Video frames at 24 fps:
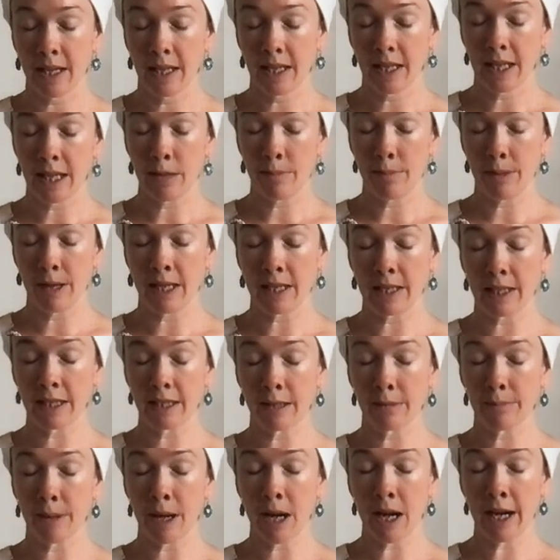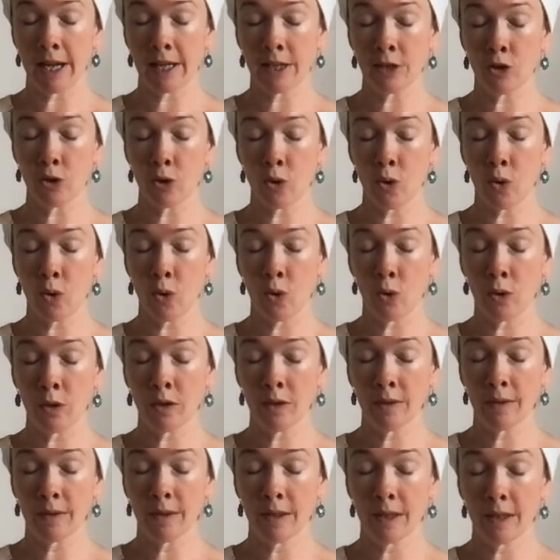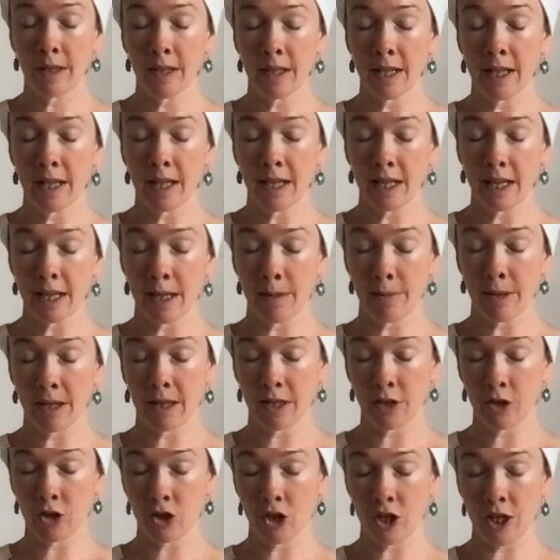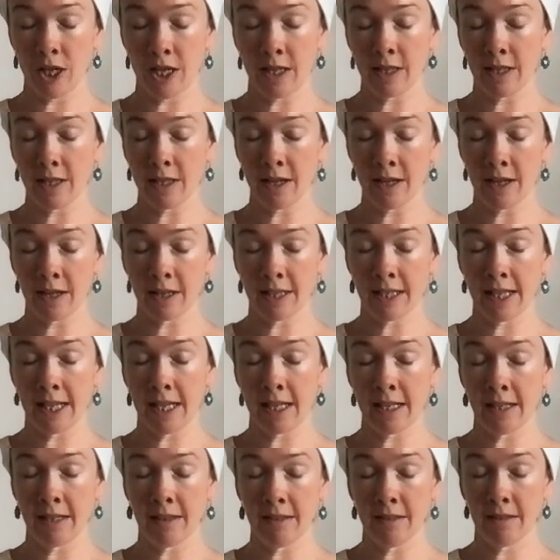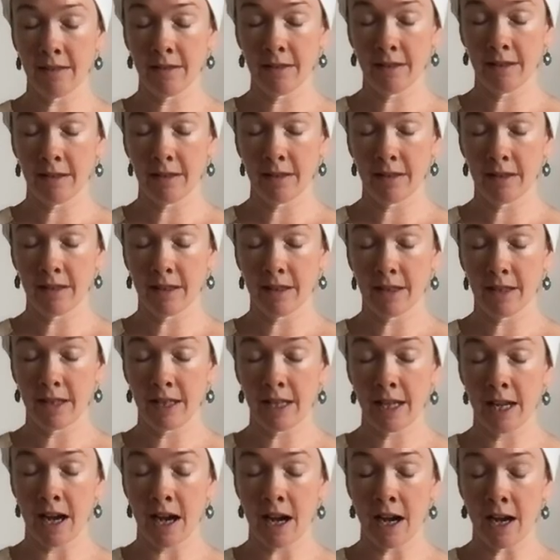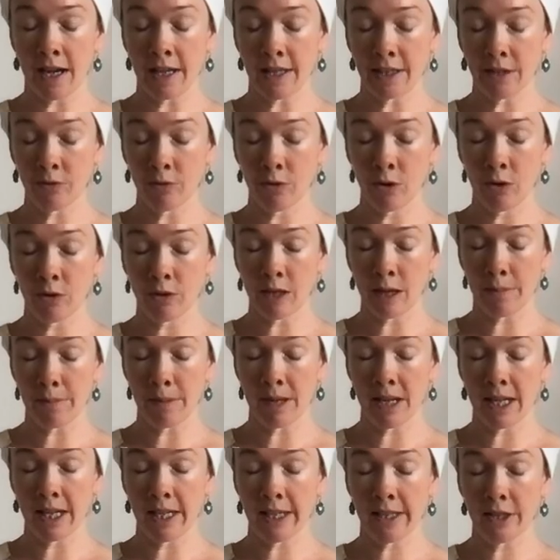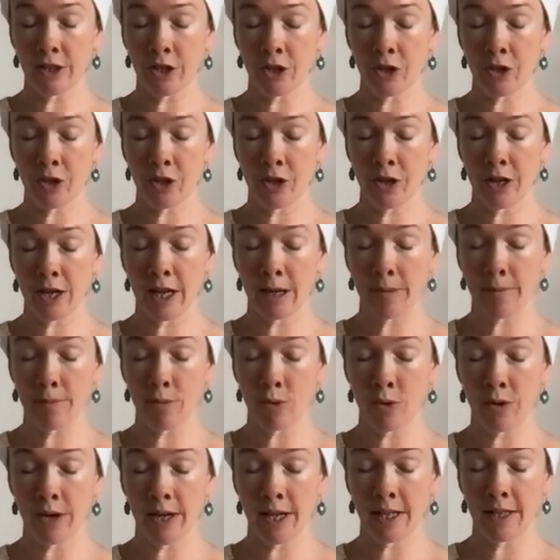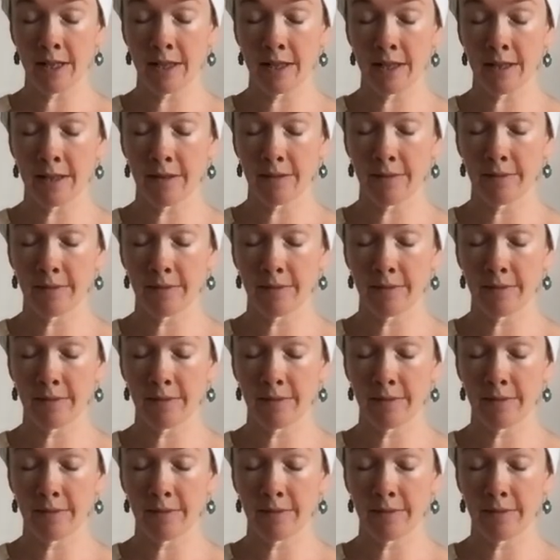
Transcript: keeping the spine tall, keeping the chin tucked in, the eyes rolled up and into third eye point.